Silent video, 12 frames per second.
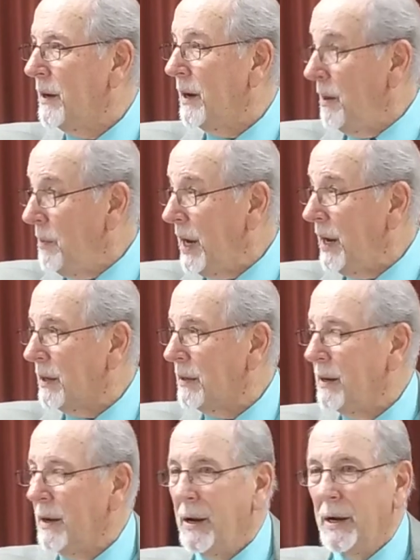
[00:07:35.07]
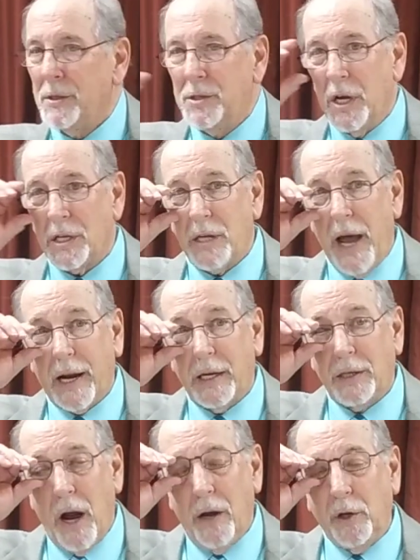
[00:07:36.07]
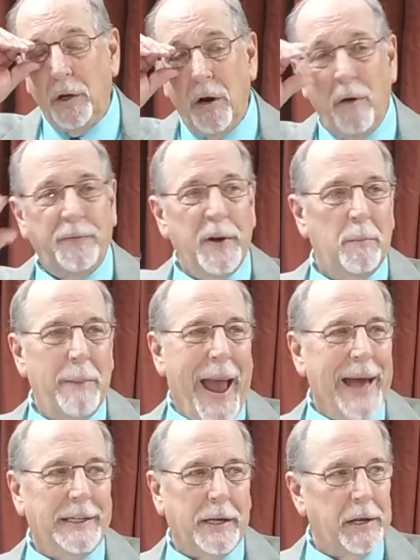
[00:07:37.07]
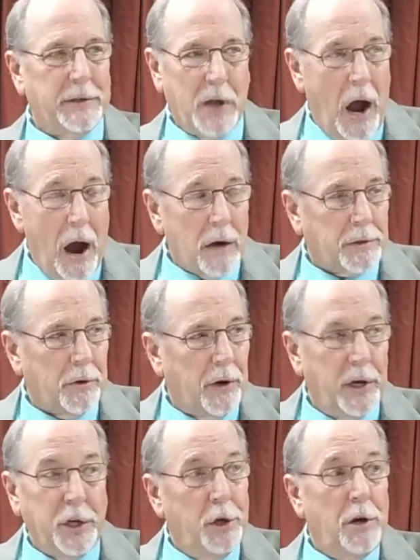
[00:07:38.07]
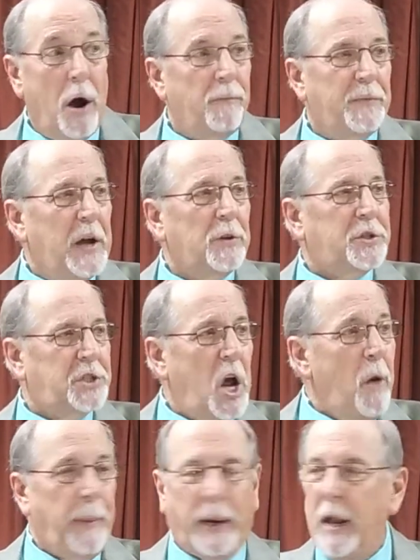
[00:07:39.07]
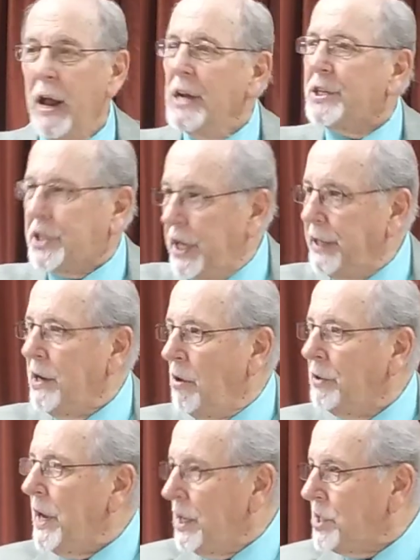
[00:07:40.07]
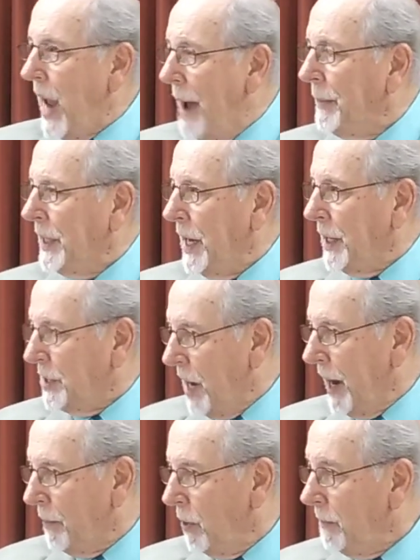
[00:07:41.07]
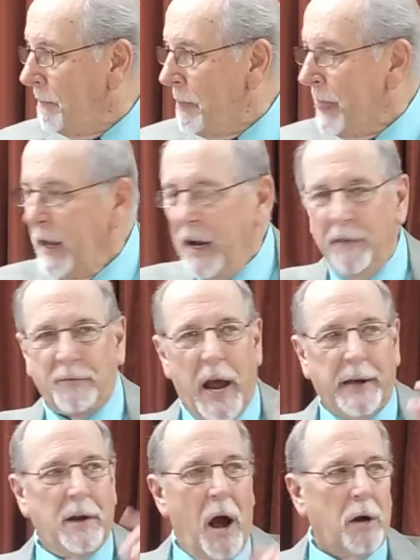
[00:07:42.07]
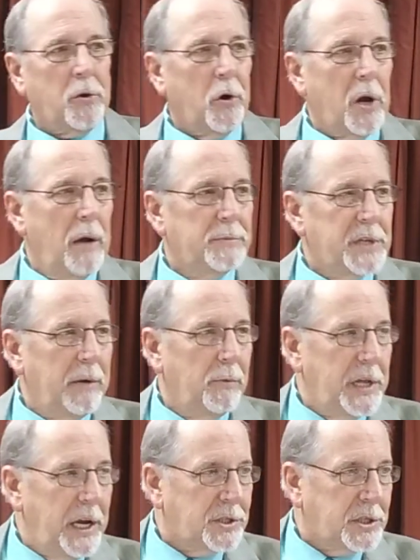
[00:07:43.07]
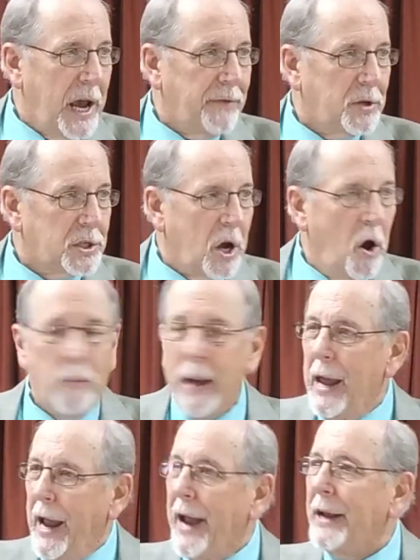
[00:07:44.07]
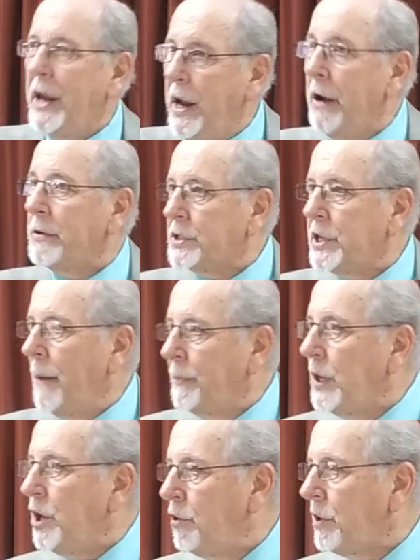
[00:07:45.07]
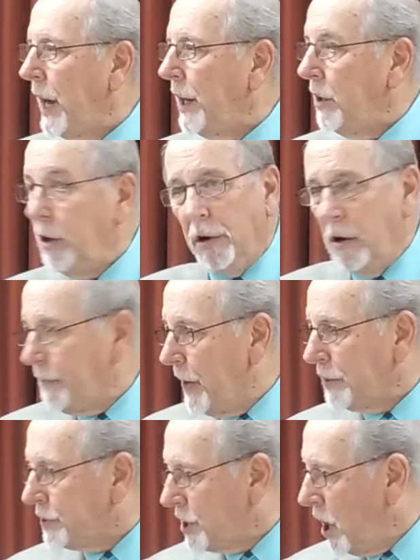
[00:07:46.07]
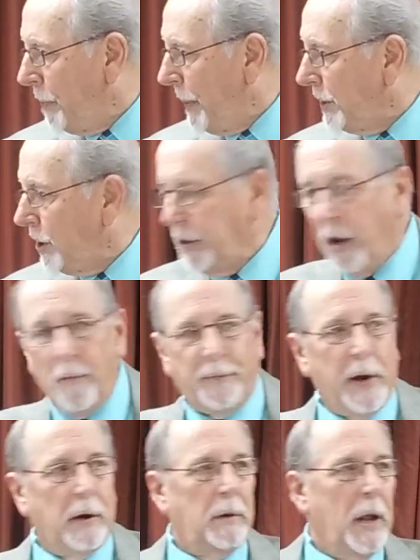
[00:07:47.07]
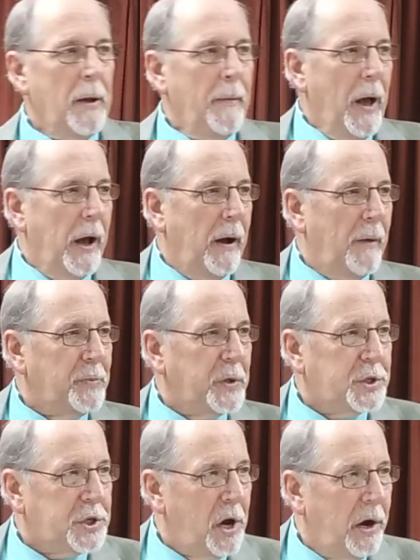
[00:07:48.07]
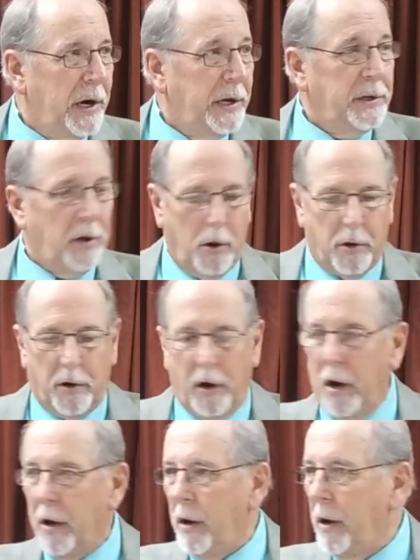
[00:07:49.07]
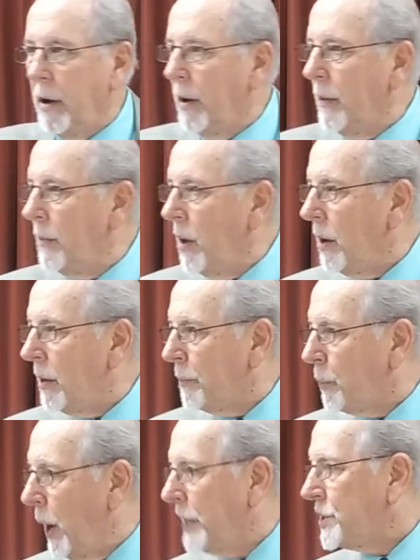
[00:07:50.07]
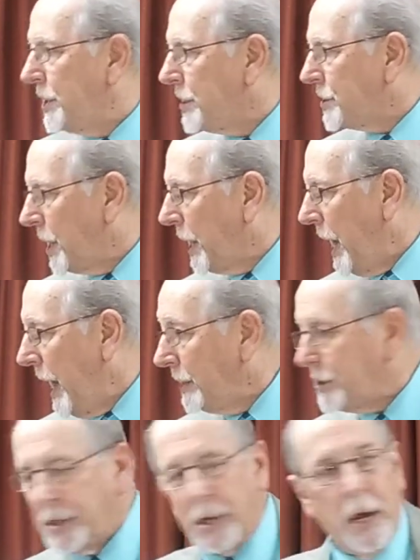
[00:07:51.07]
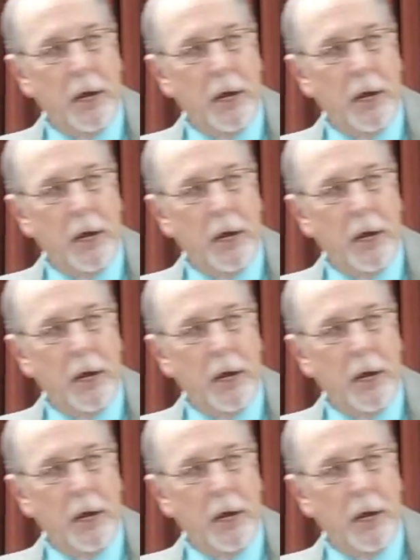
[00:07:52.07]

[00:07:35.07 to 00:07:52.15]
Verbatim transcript: Amen. Just like a doctor. You don't feel bad at a doctor and you don't feel stupid sitting on the examining table if that doctor comes in with his stethoscope and hears something, you can't, you don't feel stupid. You don't feel uh, shunned or, uh, uh, or prejudiced against.